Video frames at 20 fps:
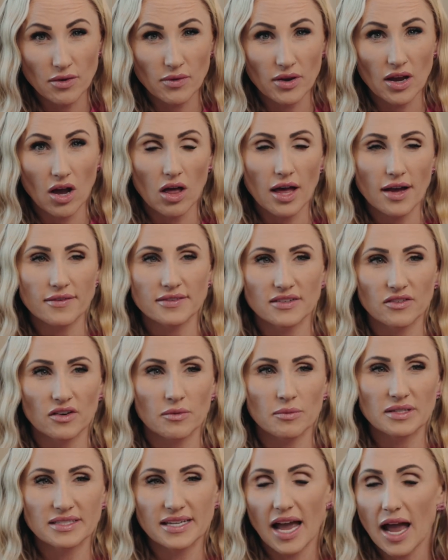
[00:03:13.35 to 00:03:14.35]
We all have
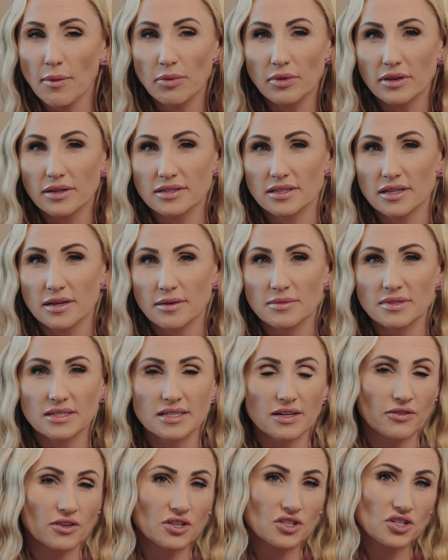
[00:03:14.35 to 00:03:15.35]
different metabolisms,
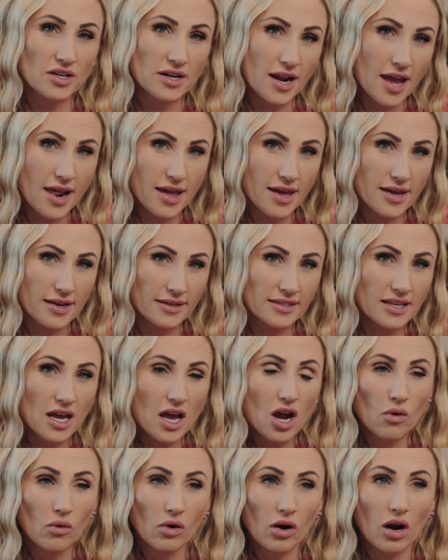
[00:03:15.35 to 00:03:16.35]
different genetics,
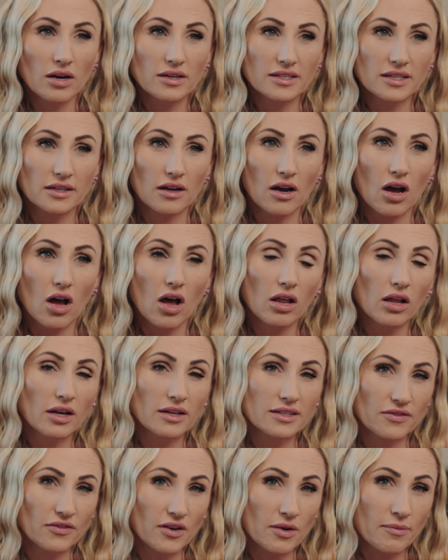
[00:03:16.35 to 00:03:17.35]
we're all
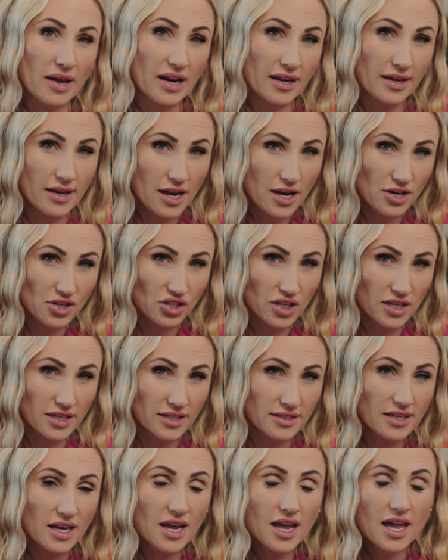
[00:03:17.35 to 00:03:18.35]
on different
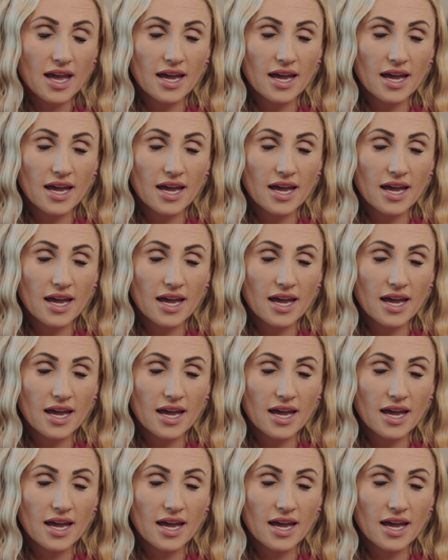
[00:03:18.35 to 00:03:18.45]
medications.